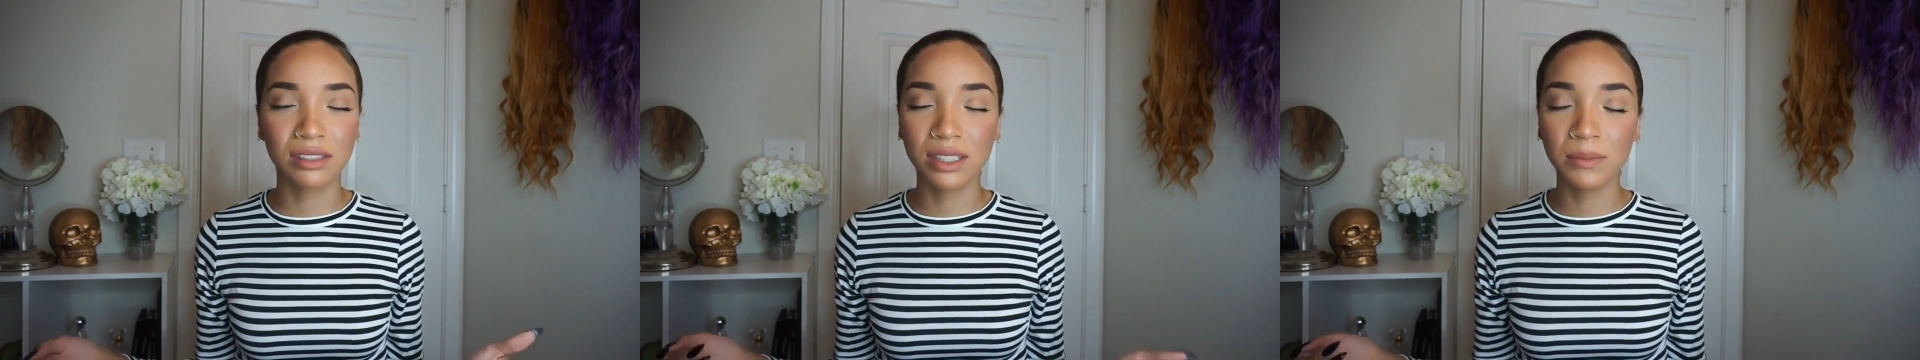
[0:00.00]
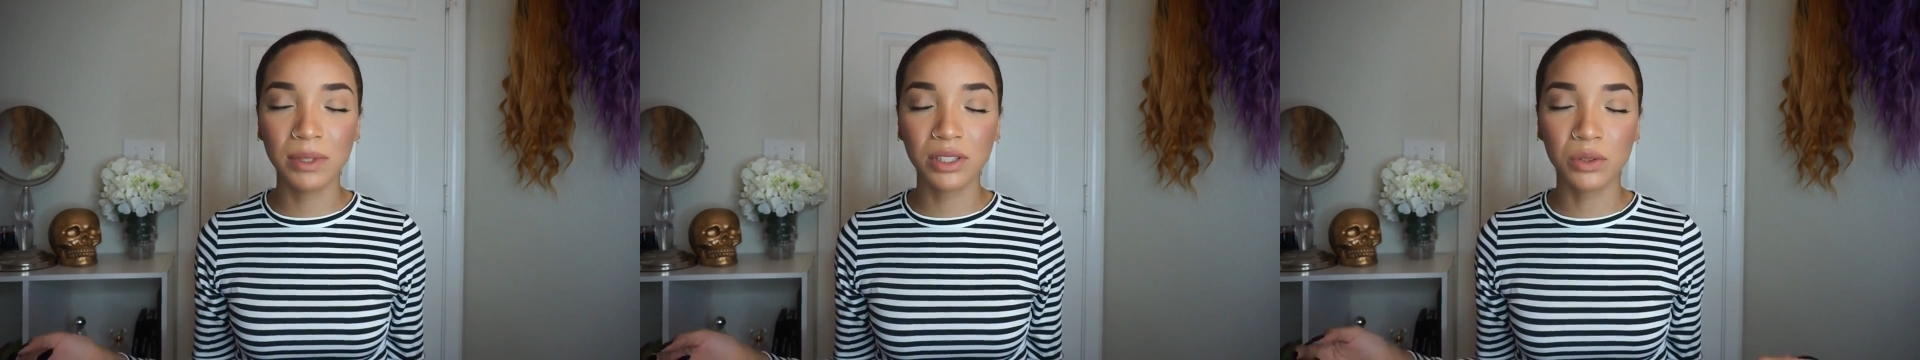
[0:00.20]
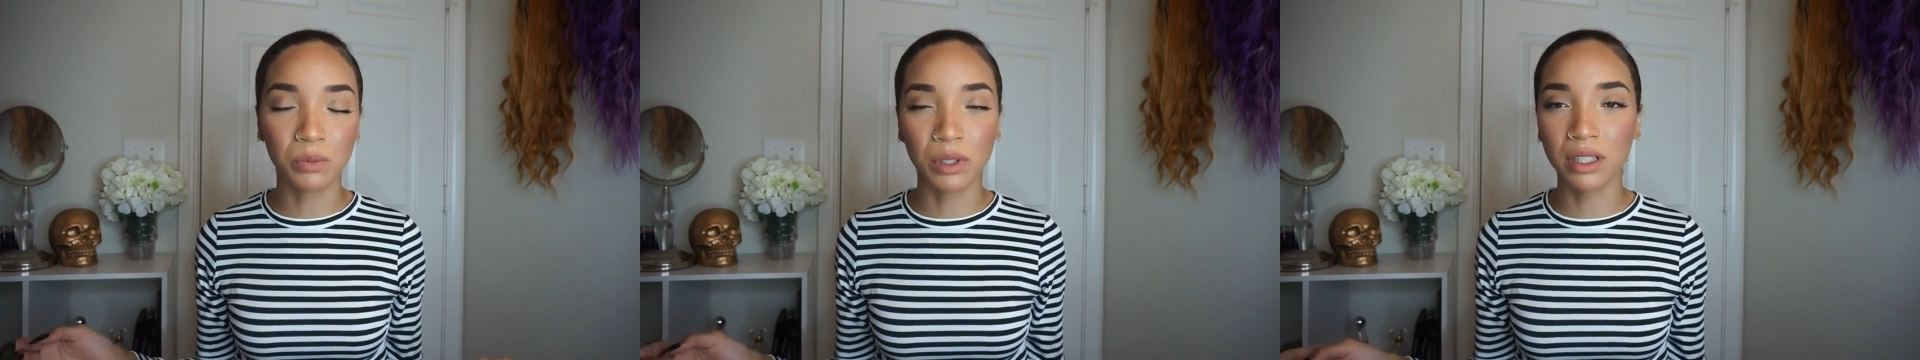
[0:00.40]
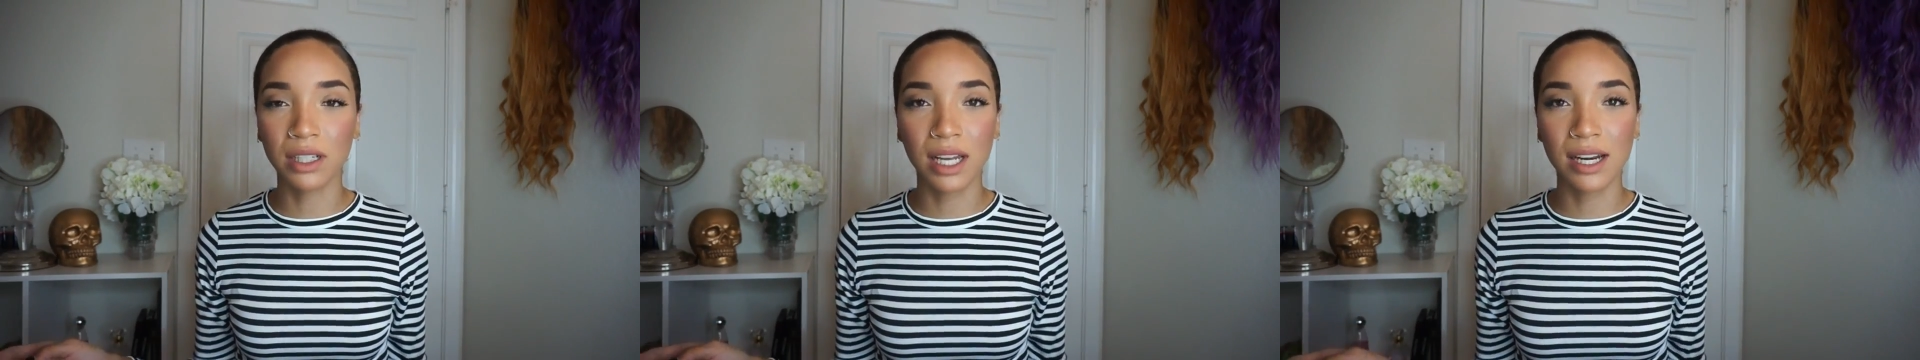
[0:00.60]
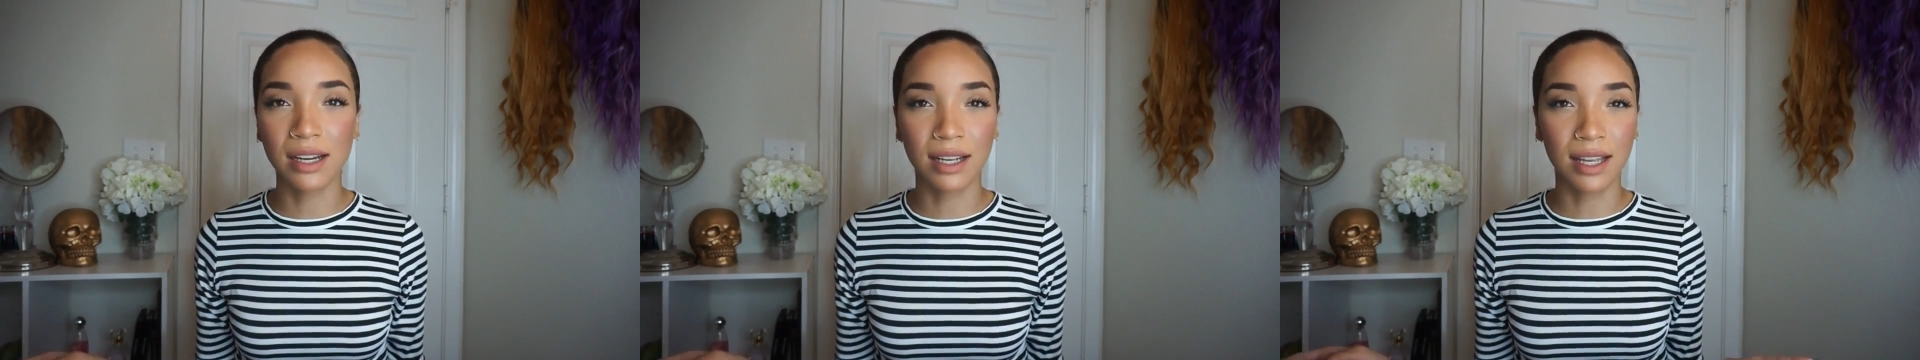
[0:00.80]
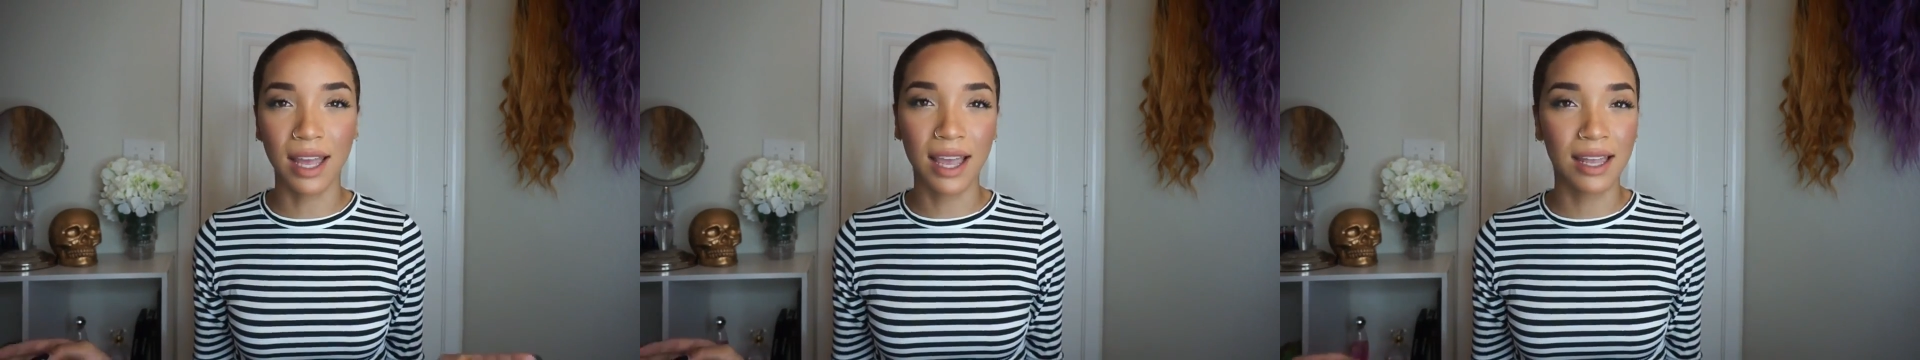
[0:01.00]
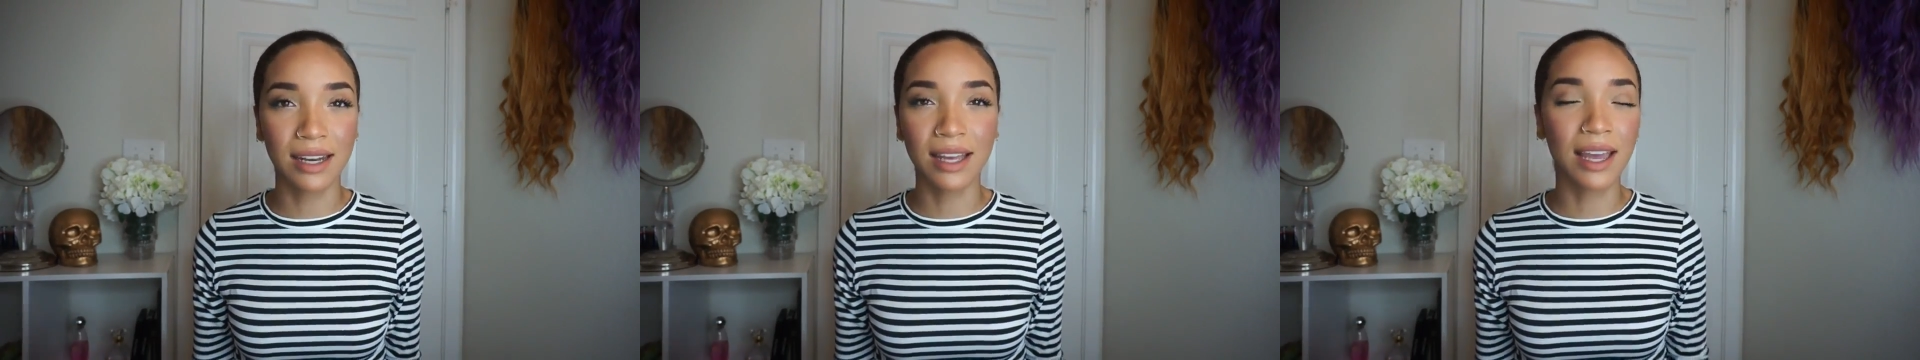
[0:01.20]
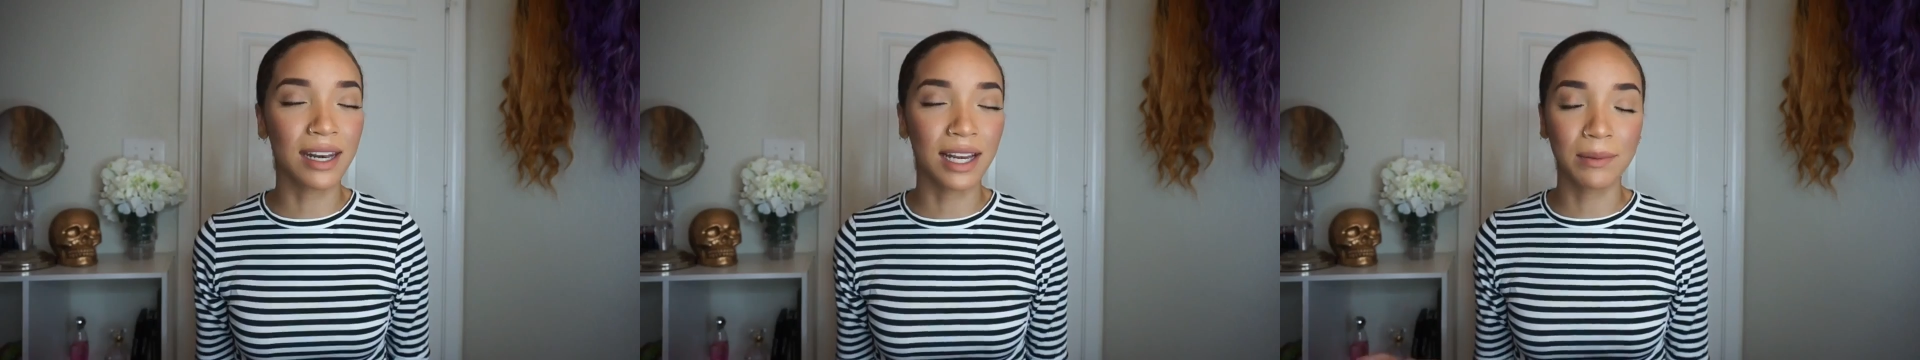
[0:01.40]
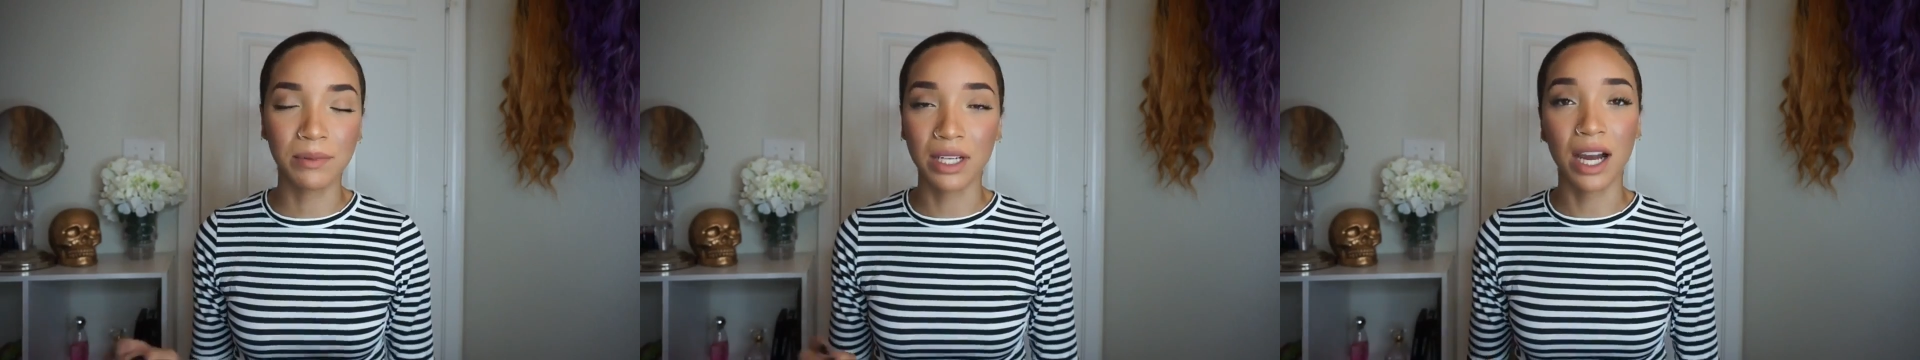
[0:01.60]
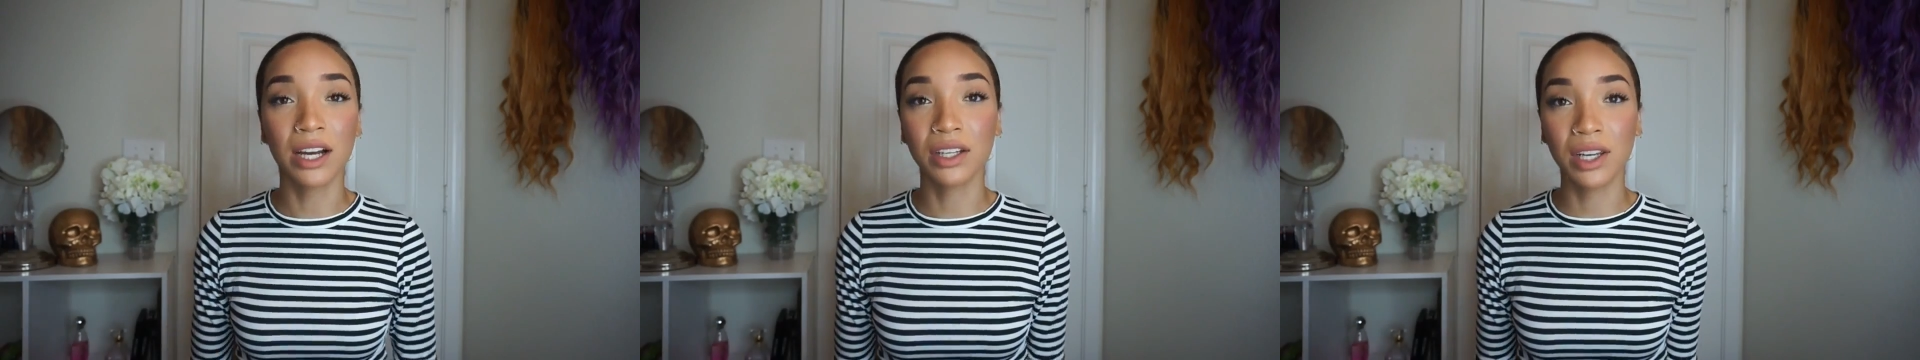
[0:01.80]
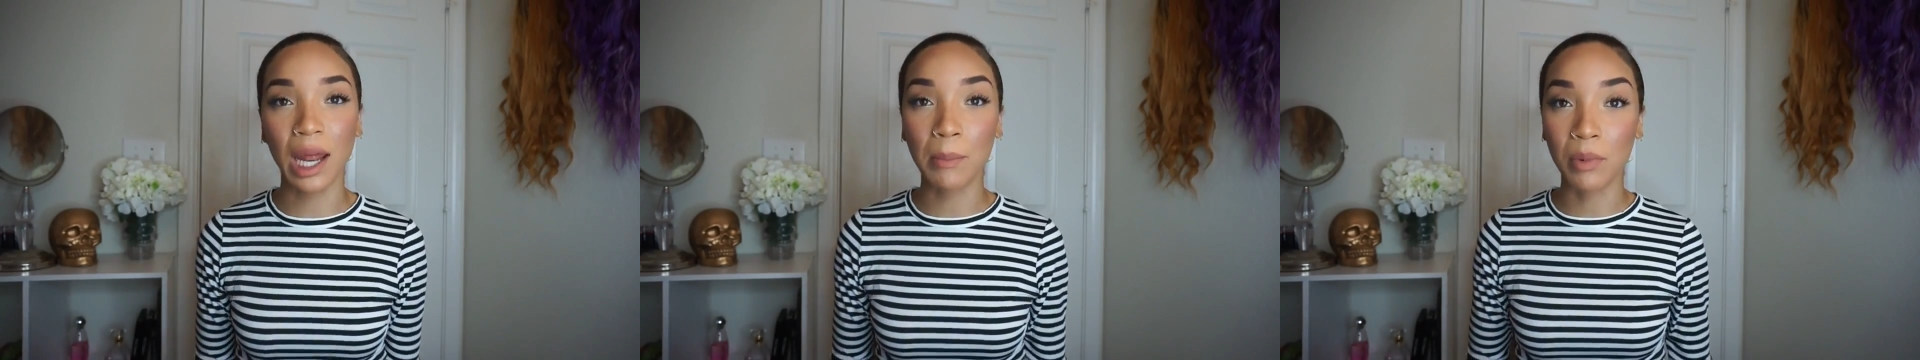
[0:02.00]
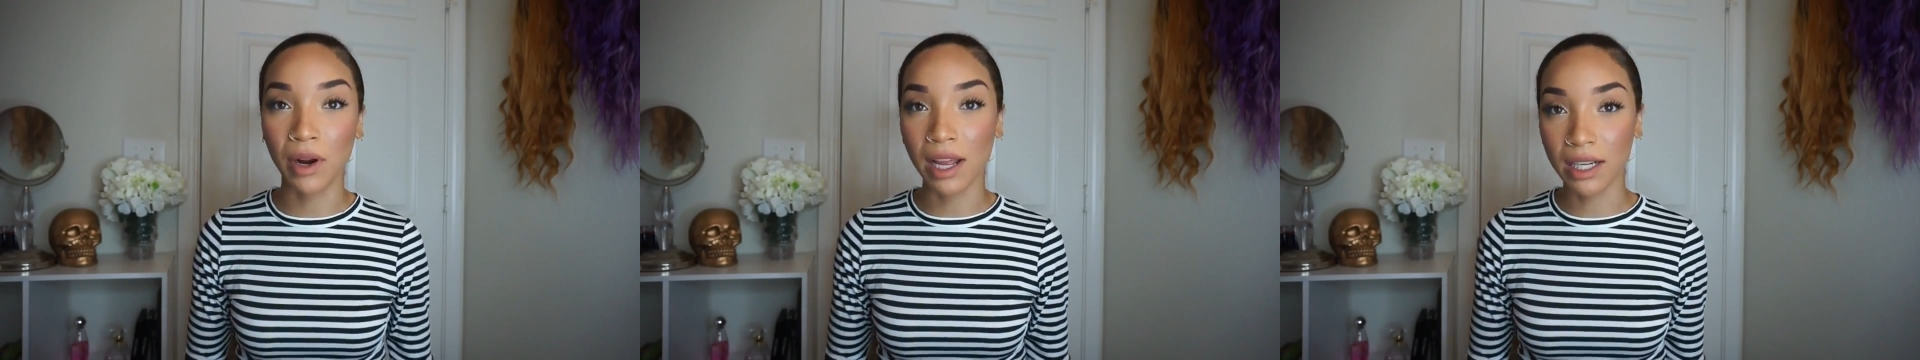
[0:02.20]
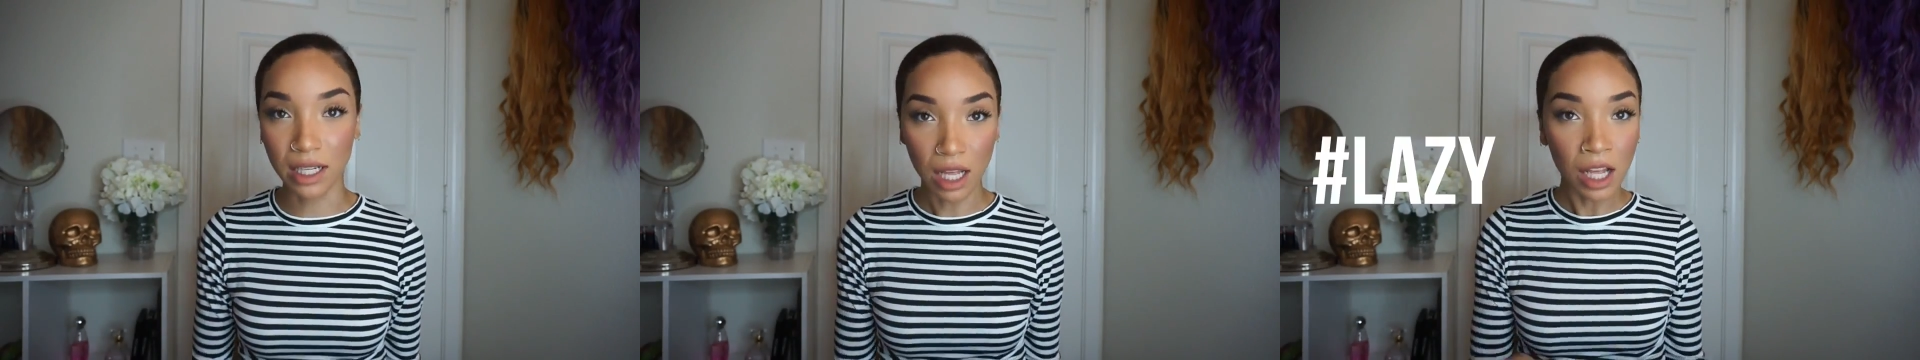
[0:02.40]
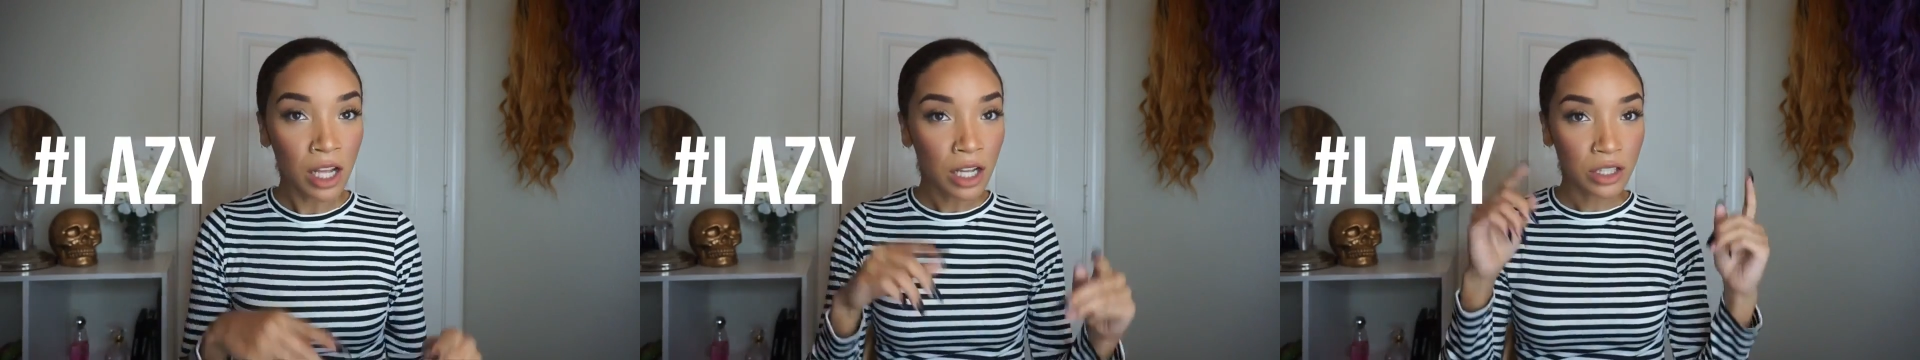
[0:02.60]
too much work and I hate it, and I'm not good at braiding.